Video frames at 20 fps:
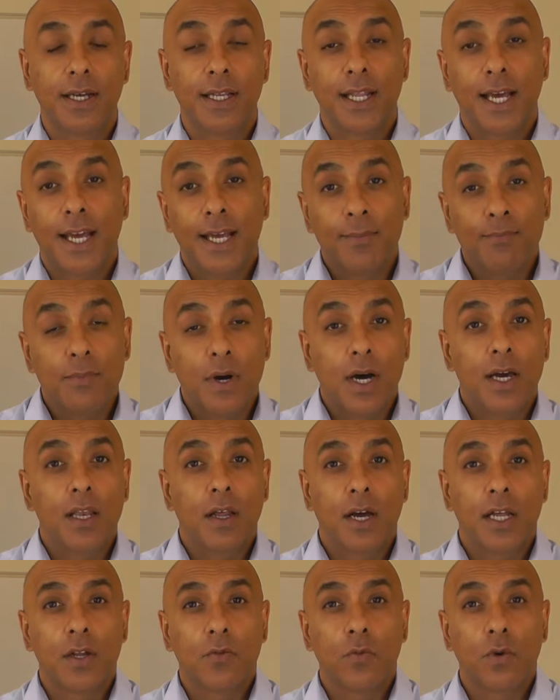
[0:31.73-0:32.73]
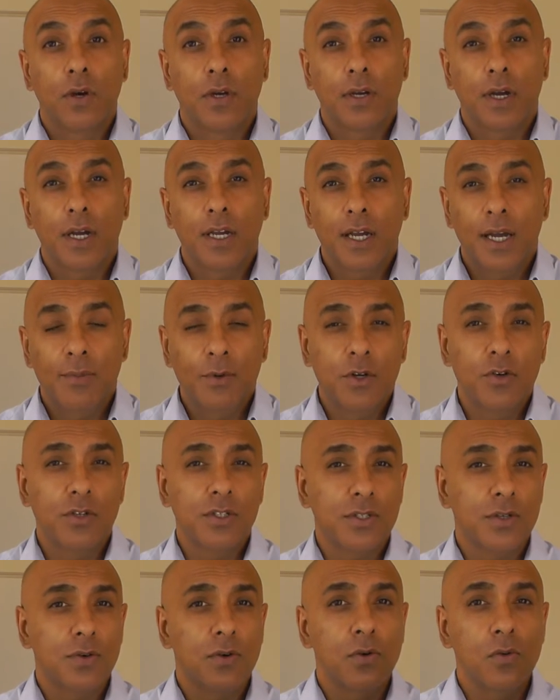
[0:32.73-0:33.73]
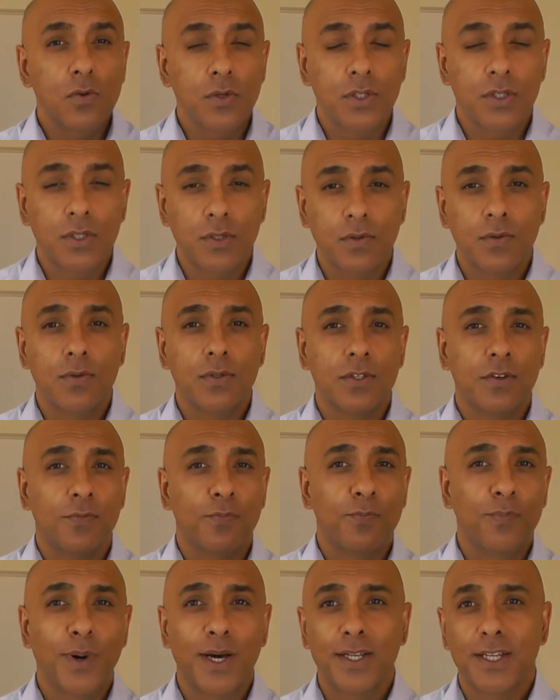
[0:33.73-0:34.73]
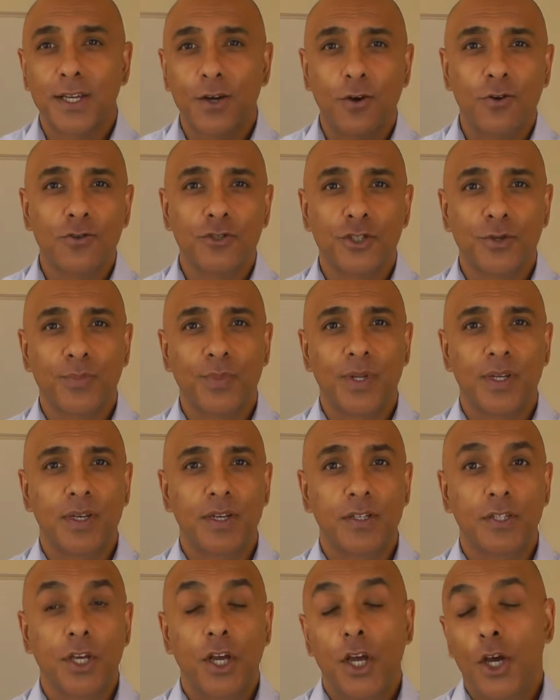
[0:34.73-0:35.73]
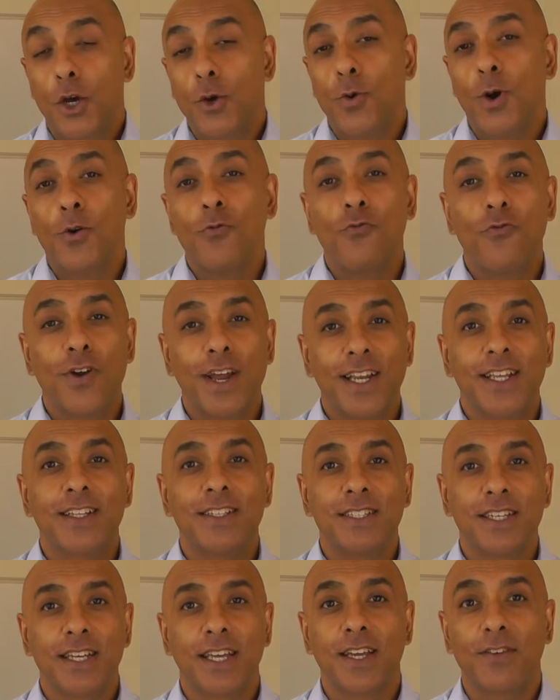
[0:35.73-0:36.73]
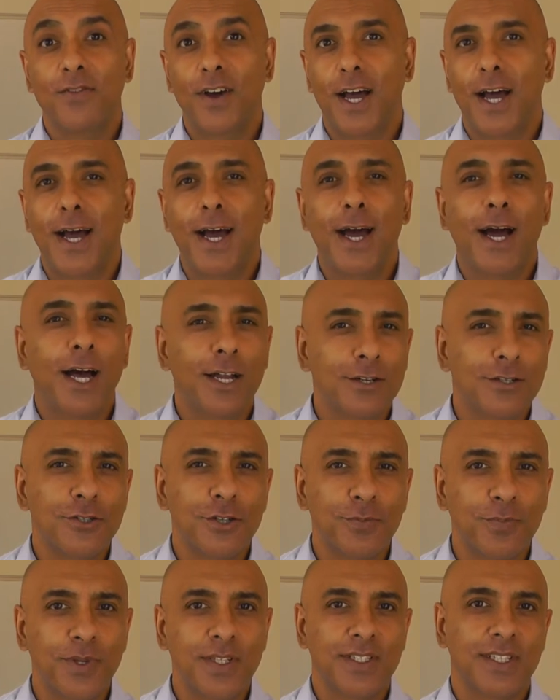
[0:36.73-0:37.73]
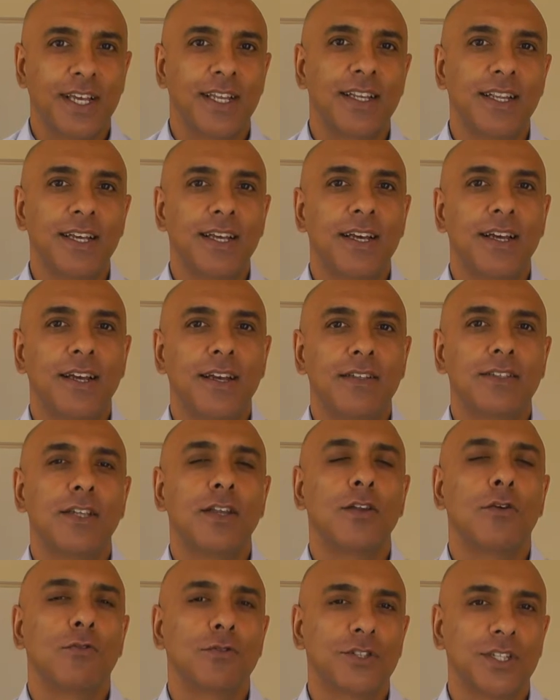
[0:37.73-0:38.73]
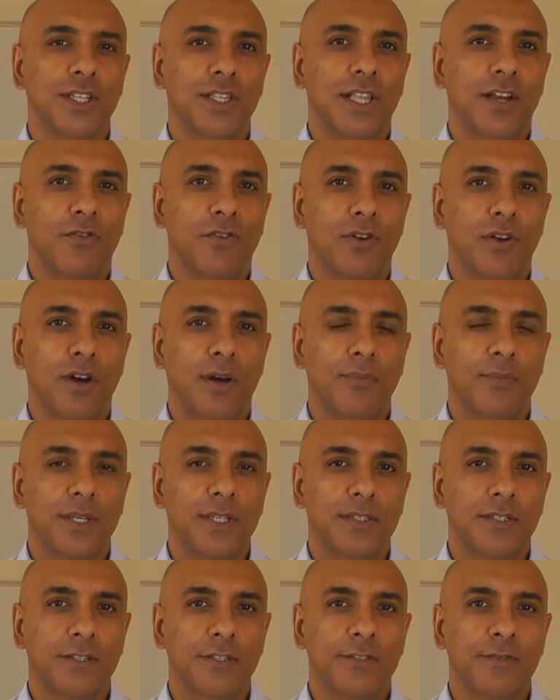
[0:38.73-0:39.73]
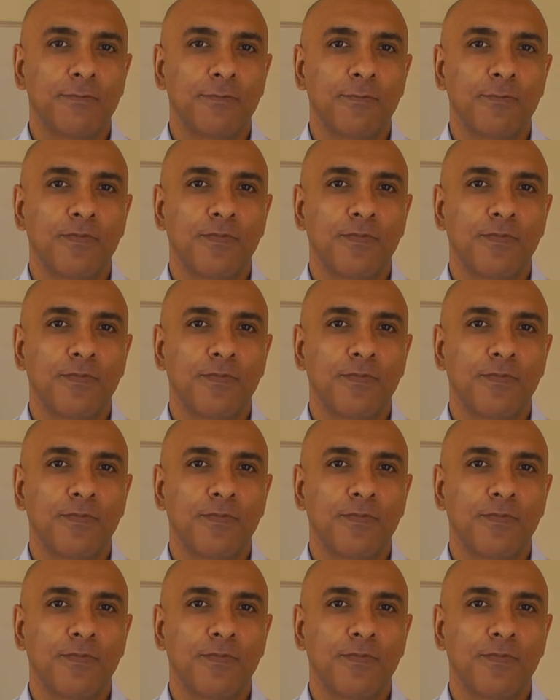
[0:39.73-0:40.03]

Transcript: Now, in my line of work, I come across all sorts of budding entrepreneurs who are ready to give 100% to launching their online business.